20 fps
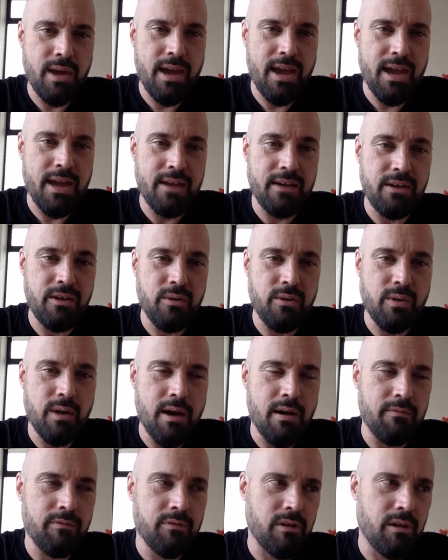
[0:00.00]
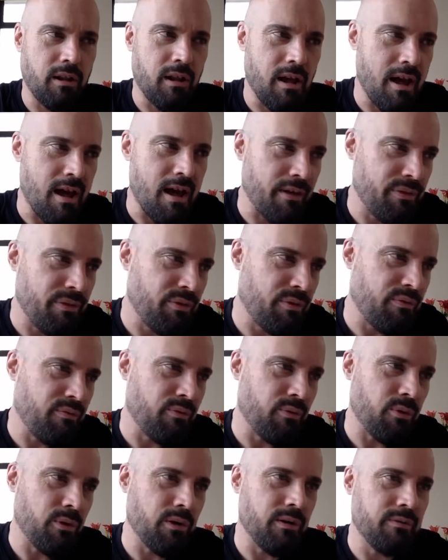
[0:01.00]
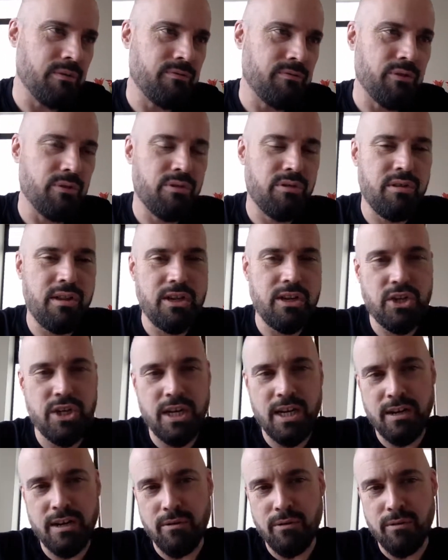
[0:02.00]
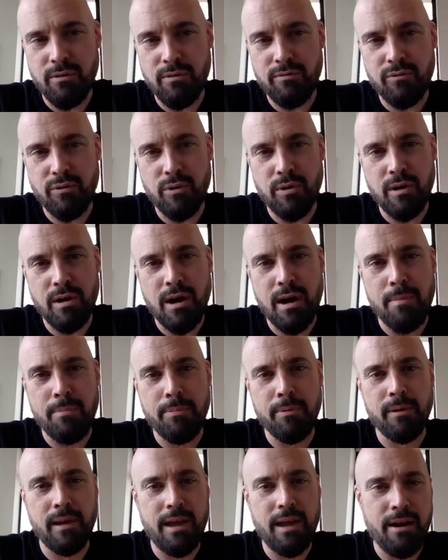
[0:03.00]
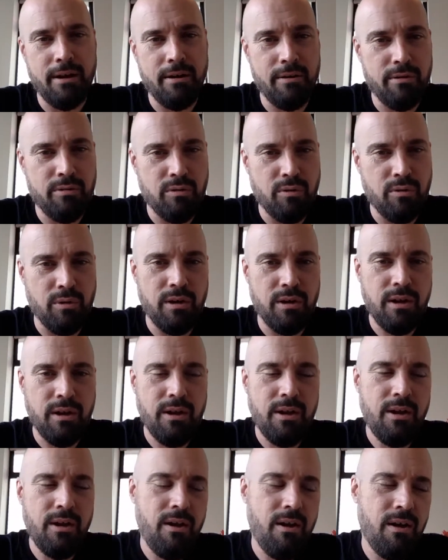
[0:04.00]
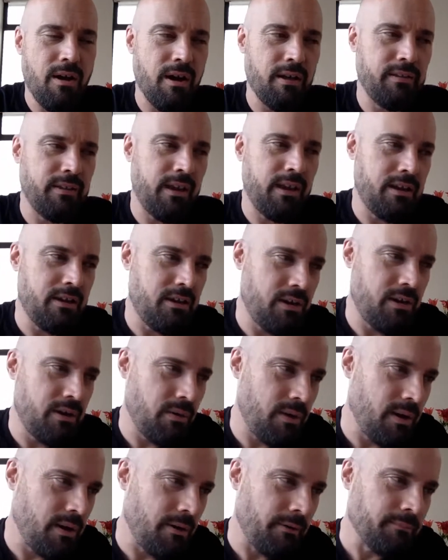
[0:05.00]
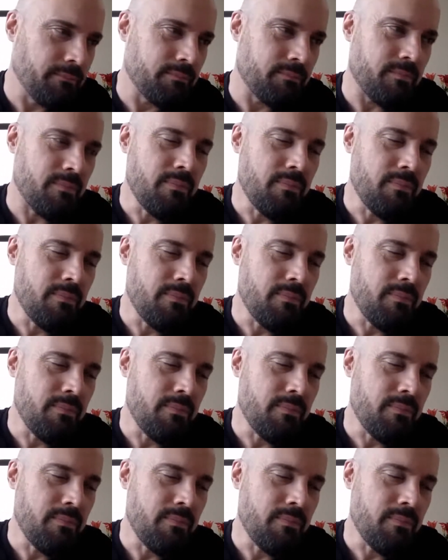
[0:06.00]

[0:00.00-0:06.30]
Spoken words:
and you have cloth for stitching or for upper layers or on the interior,